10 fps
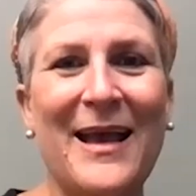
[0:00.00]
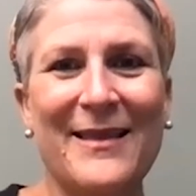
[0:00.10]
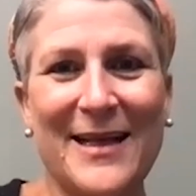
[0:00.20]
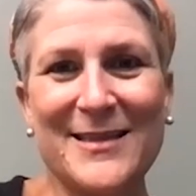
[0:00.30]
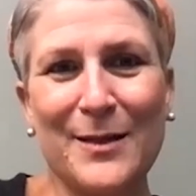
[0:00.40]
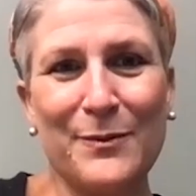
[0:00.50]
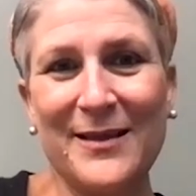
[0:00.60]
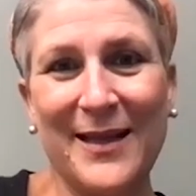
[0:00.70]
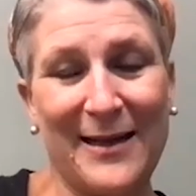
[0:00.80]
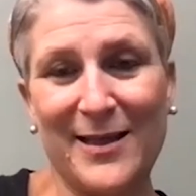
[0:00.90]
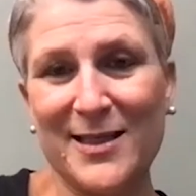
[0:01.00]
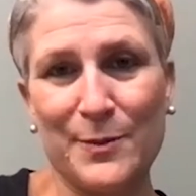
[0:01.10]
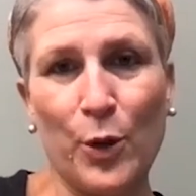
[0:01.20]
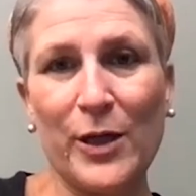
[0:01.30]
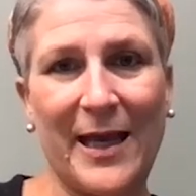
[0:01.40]
that's something that I think
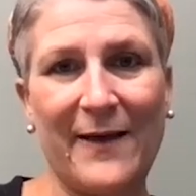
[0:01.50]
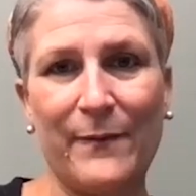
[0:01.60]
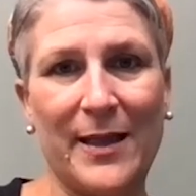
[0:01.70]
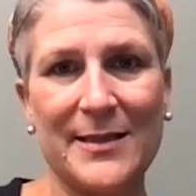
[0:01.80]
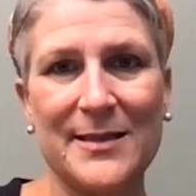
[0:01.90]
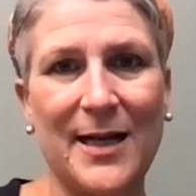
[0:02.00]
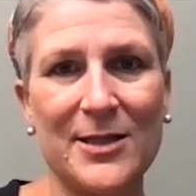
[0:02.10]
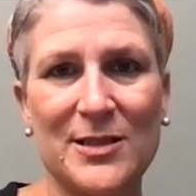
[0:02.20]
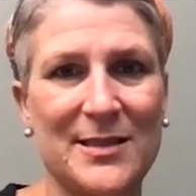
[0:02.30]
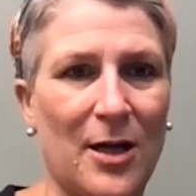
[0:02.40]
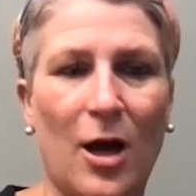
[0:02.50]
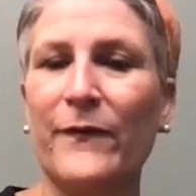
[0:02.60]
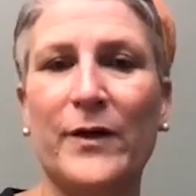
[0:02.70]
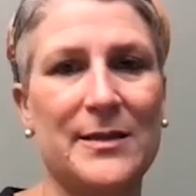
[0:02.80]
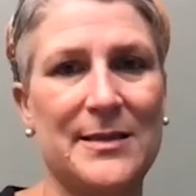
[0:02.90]
sport gave me. That's not just a
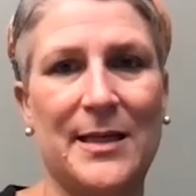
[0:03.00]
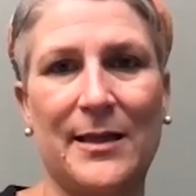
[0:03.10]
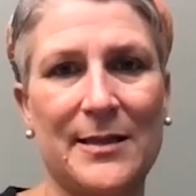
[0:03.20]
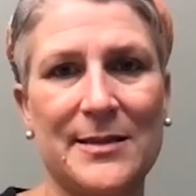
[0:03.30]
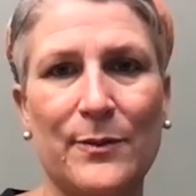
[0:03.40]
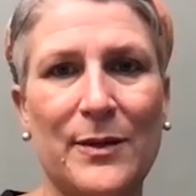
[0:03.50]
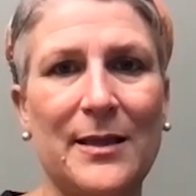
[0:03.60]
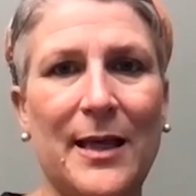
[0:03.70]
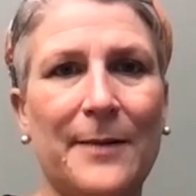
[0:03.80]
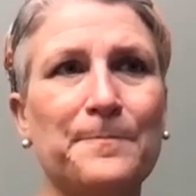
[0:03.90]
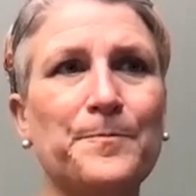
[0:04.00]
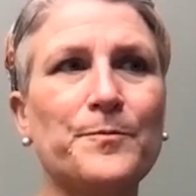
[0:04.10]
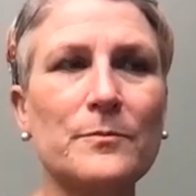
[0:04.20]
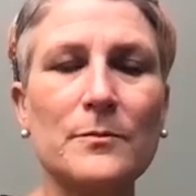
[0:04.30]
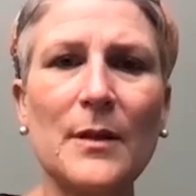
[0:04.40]
confidence thing. That's something that
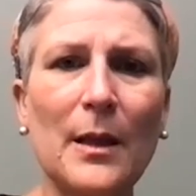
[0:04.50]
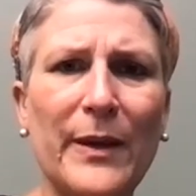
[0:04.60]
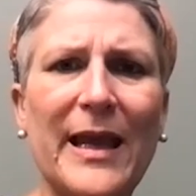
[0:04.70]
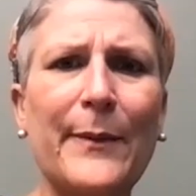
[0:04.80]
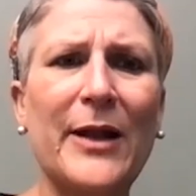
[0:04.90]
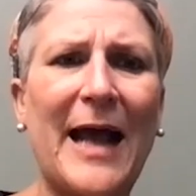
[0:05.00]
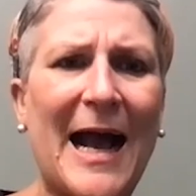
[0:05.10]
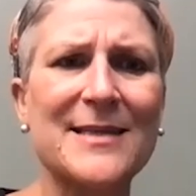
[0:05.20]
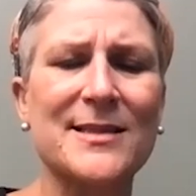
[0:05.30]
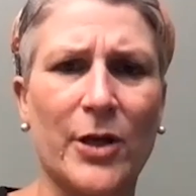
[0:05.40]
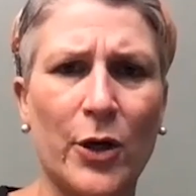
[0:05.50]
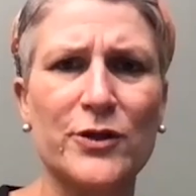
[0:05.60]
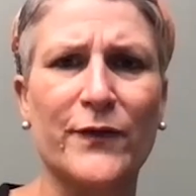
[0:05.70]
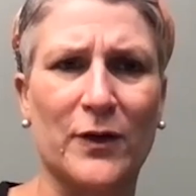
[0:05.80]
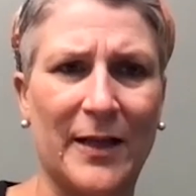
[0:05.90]
being able to ask the
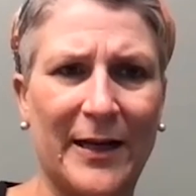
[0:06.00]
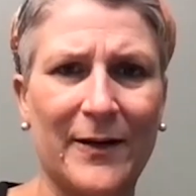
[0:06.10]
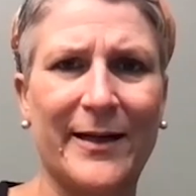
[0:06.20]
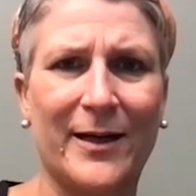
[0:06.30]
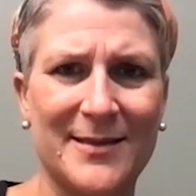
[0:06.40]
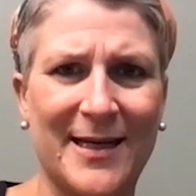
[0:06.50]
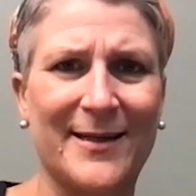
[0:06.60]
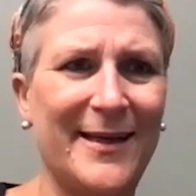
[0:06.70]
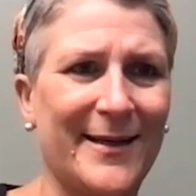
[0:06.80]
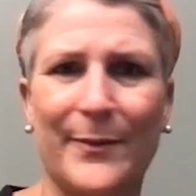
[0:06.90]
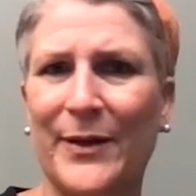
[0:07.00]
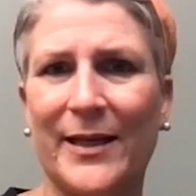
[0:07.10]
coach for clarity on technique.